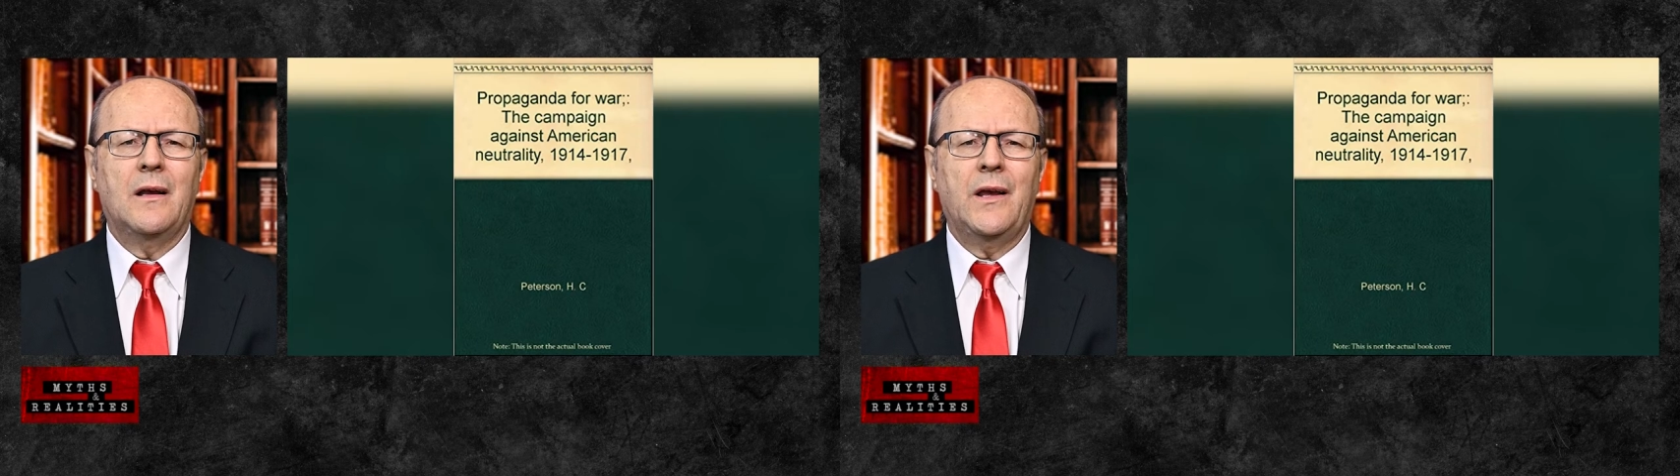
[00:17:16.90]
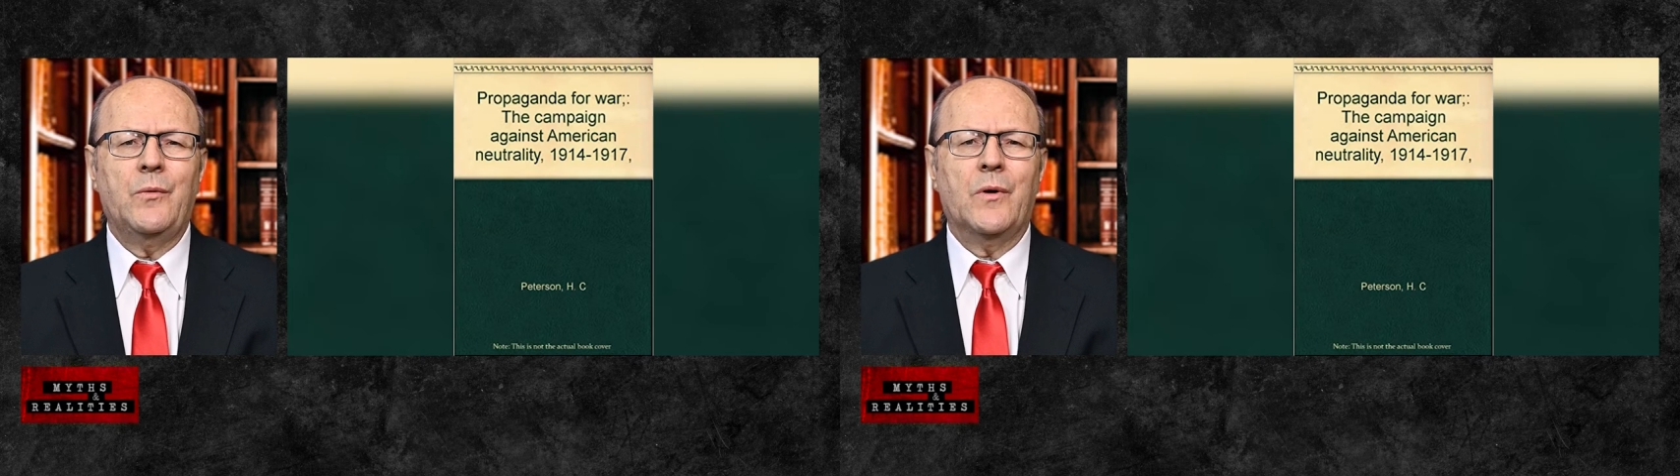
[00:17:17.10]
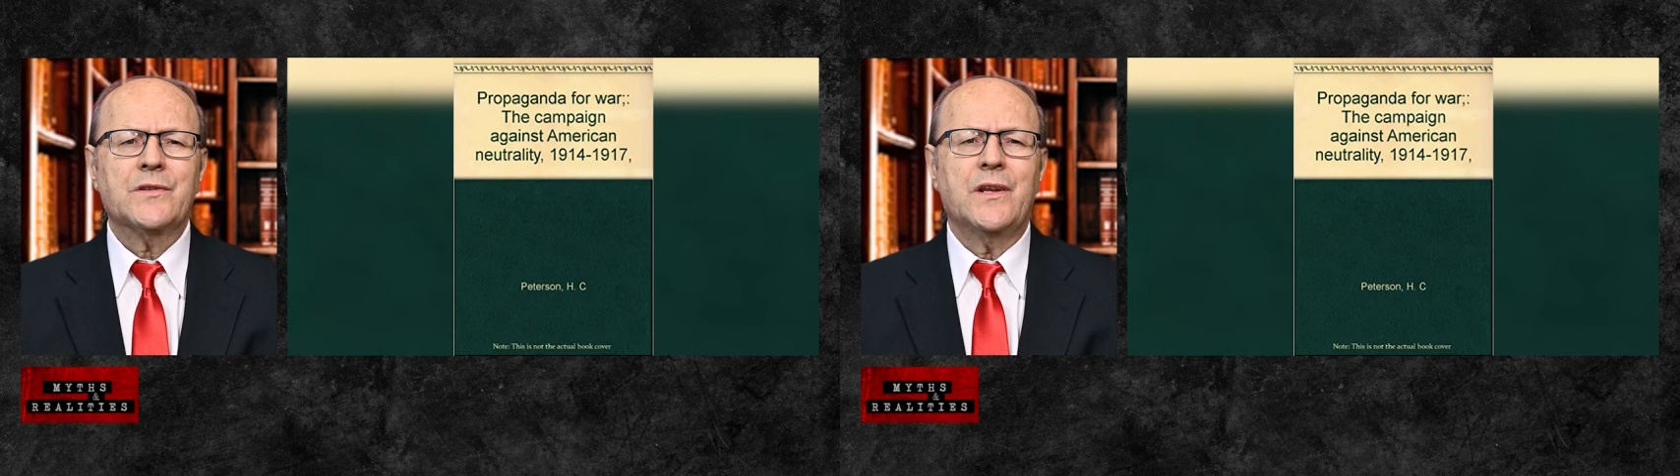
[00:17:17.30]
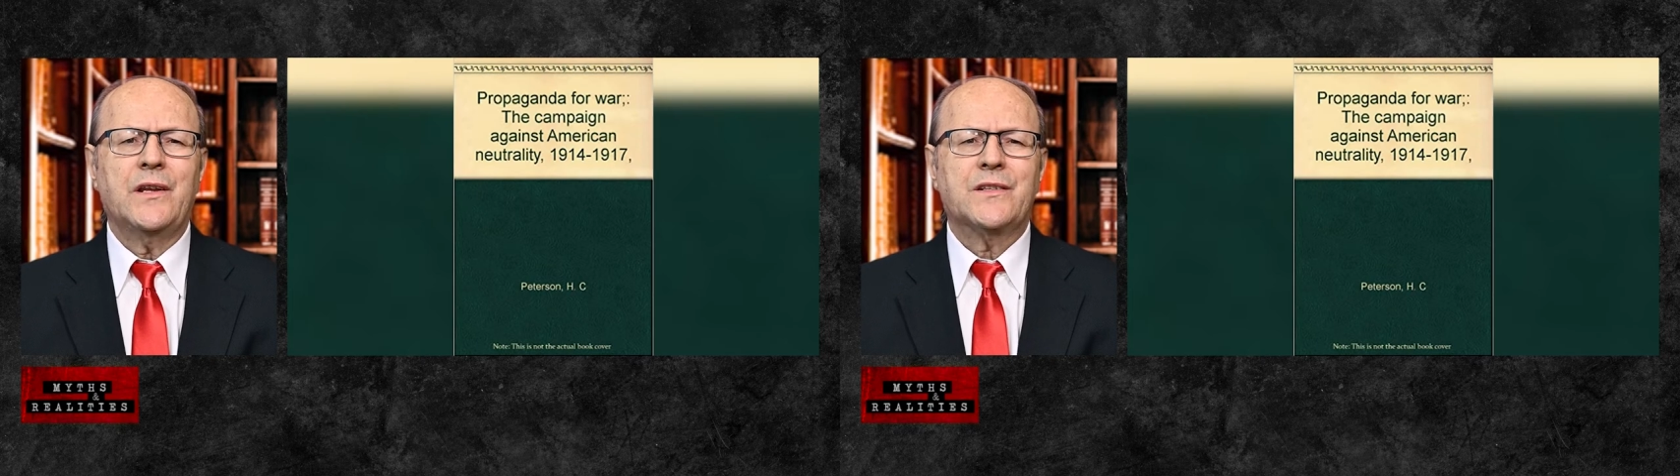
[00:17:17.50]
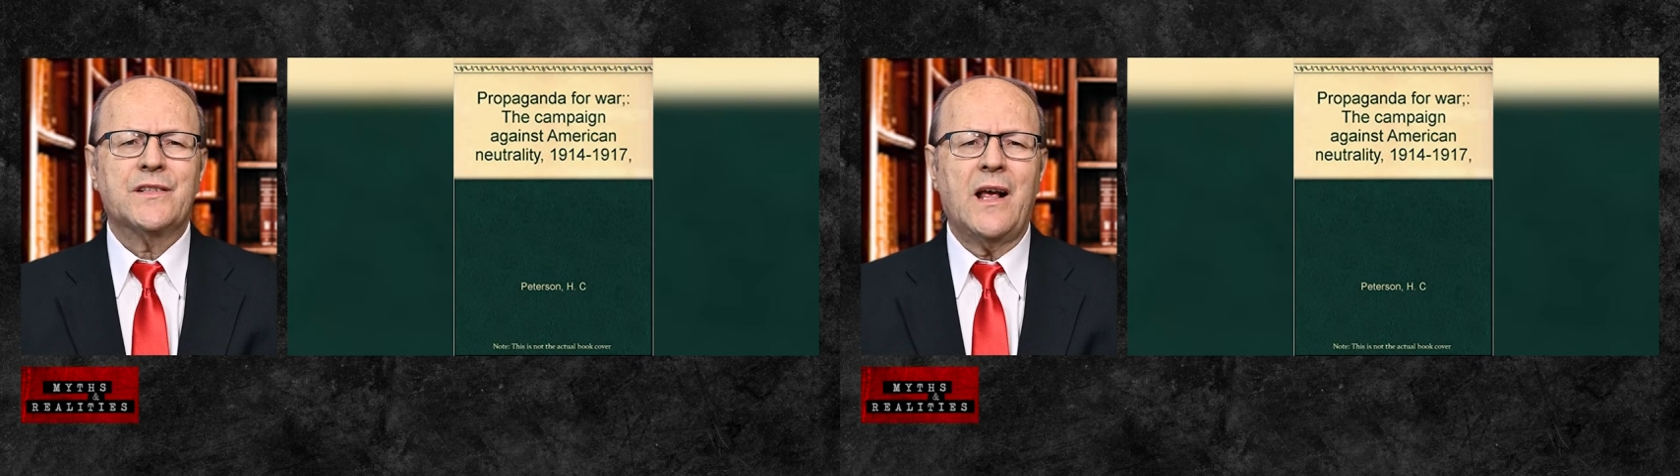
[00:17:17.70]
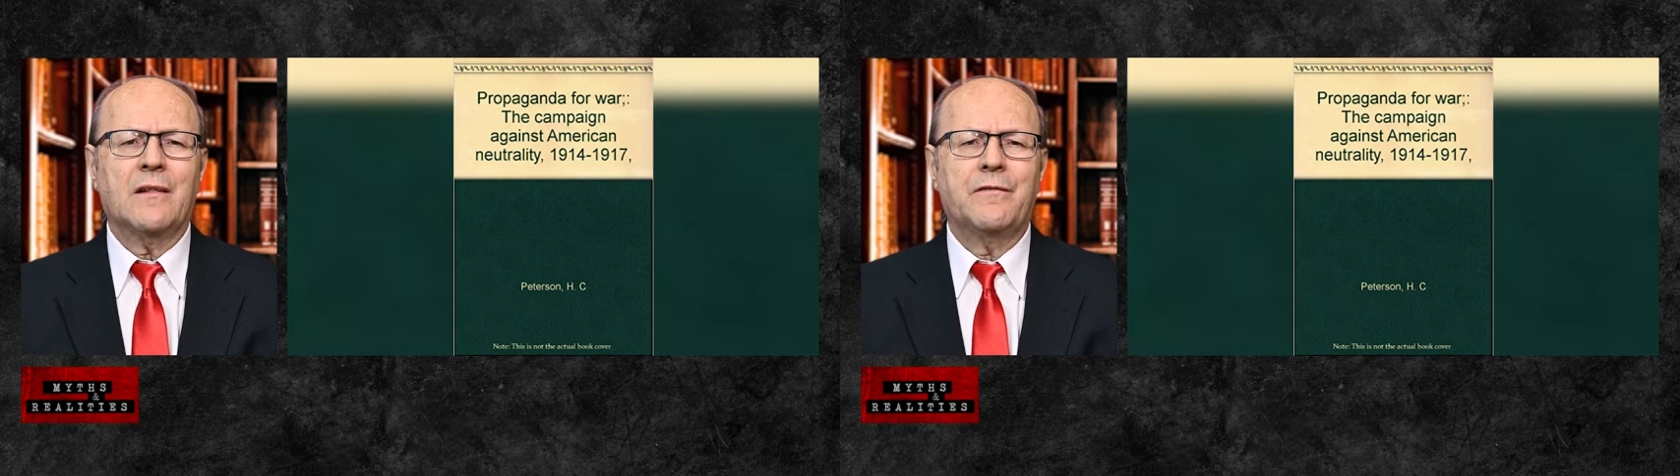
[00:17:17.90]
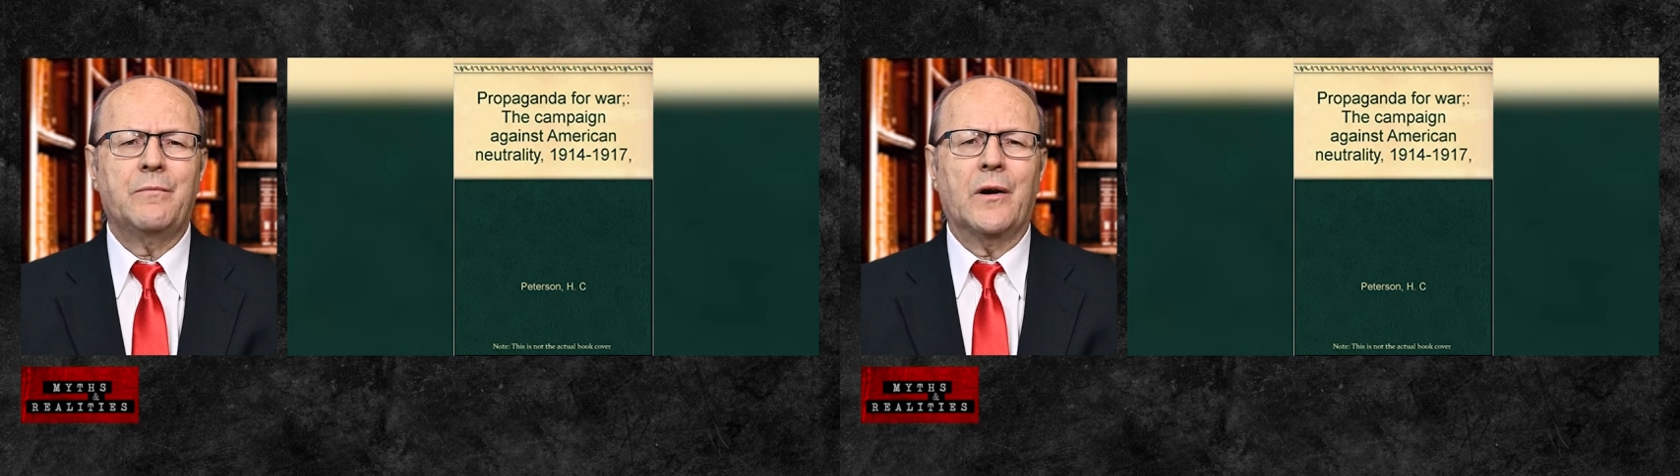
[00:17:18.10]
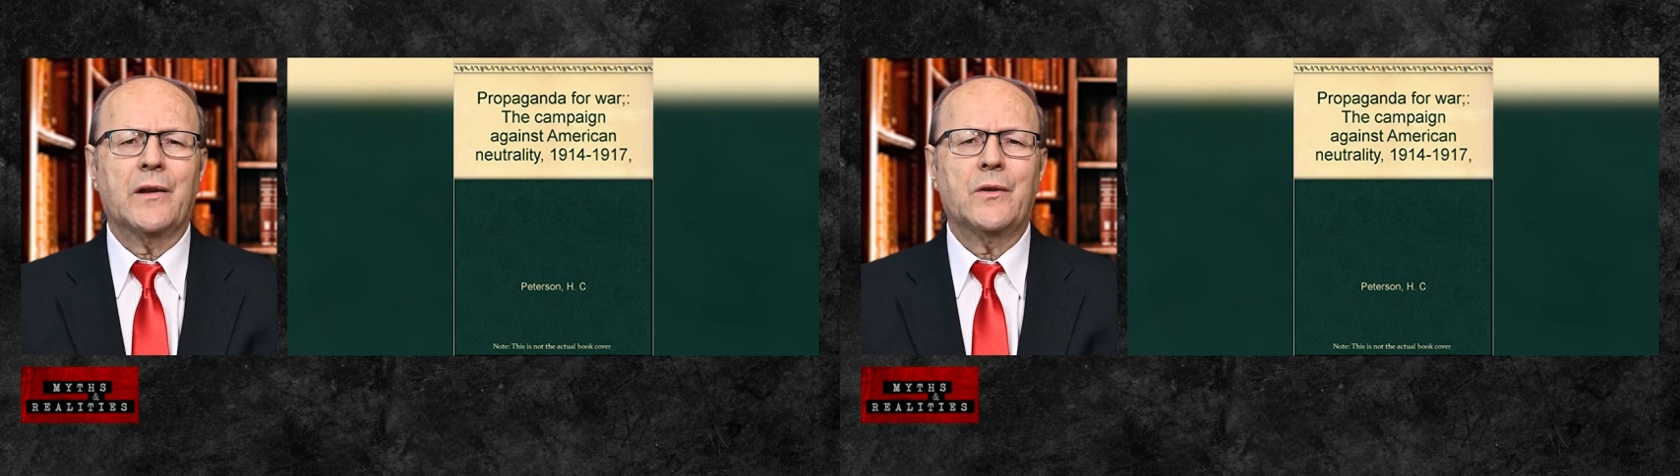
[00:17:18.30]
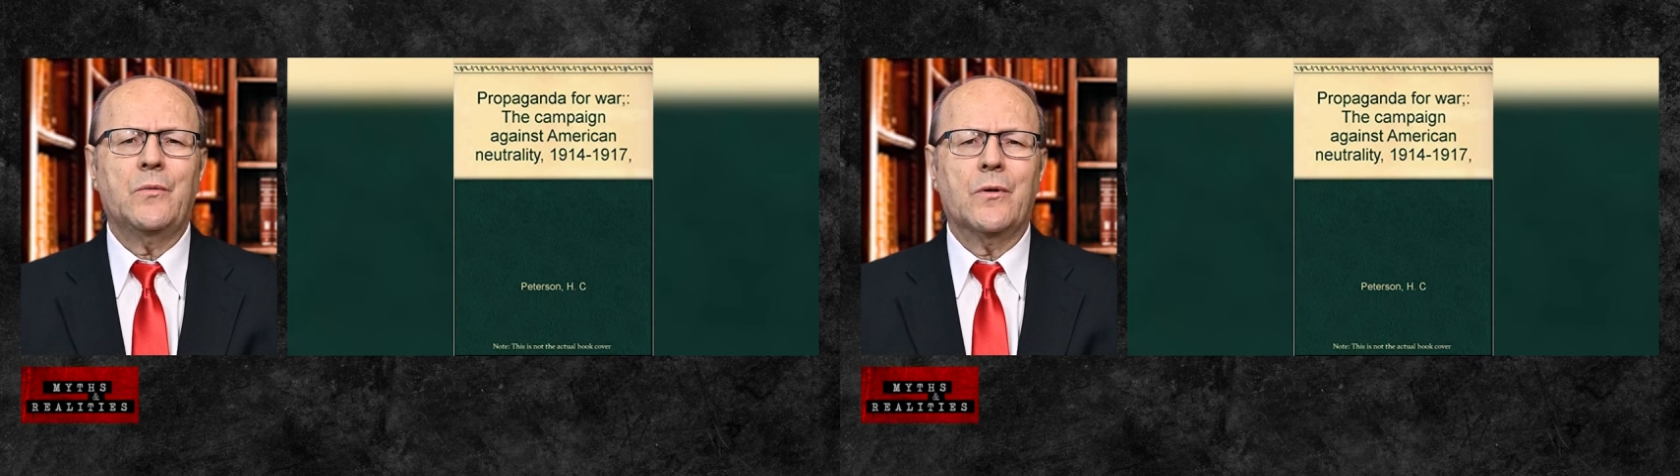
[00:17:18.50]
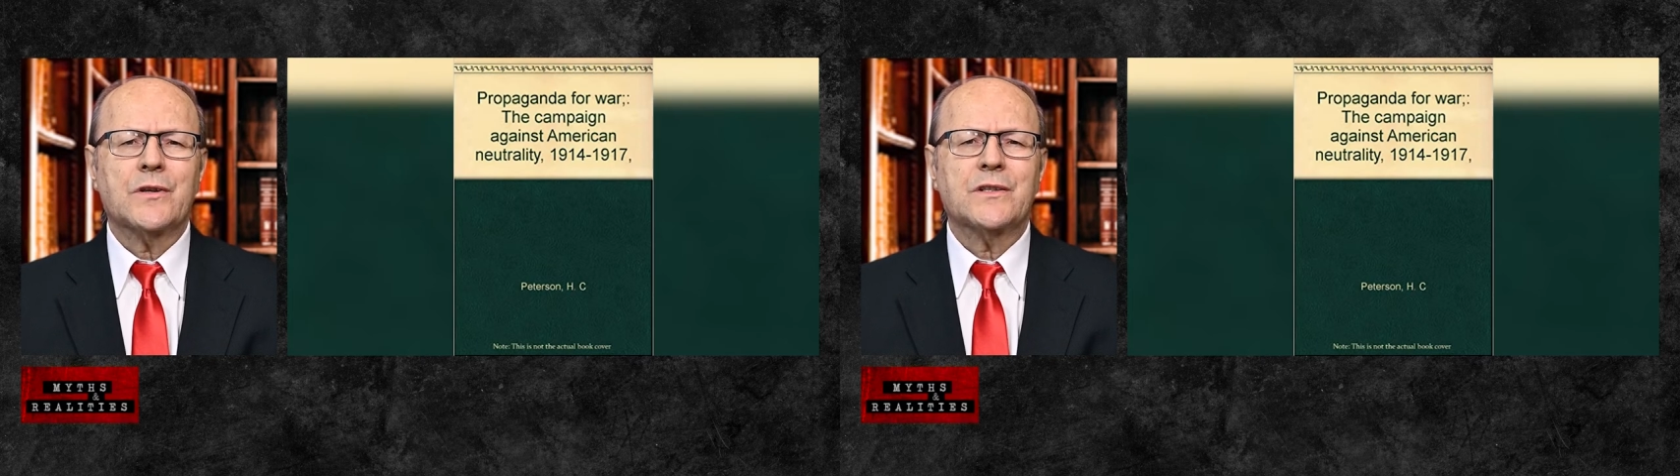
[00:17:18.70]
It was in itself one of the
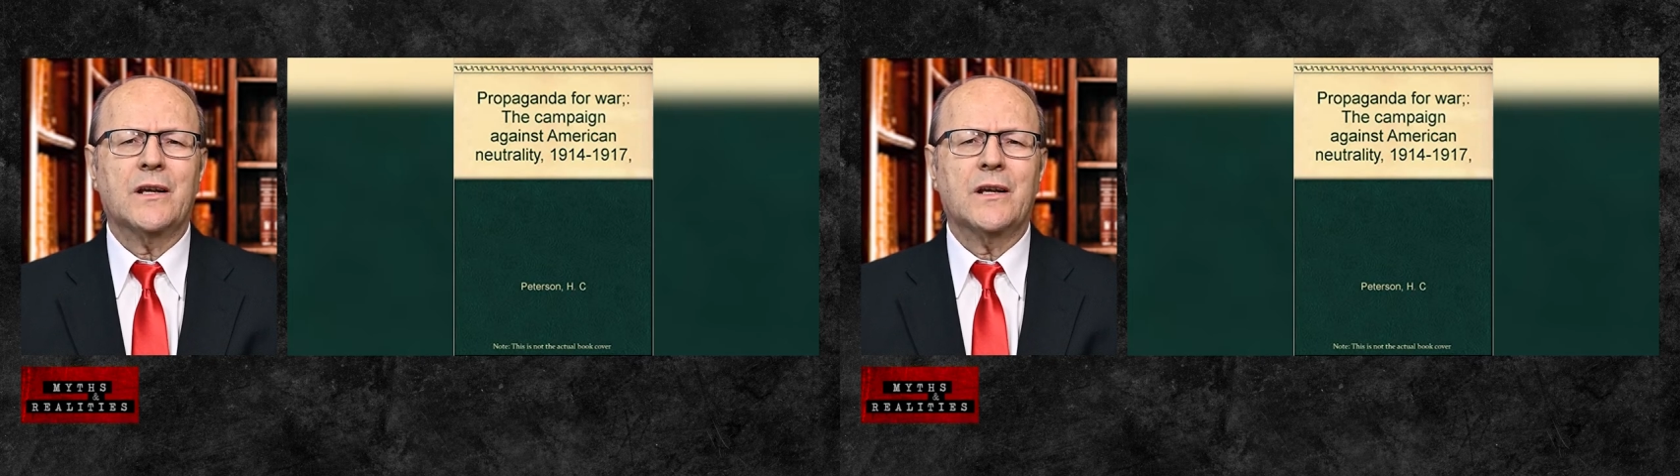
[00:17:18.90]
worst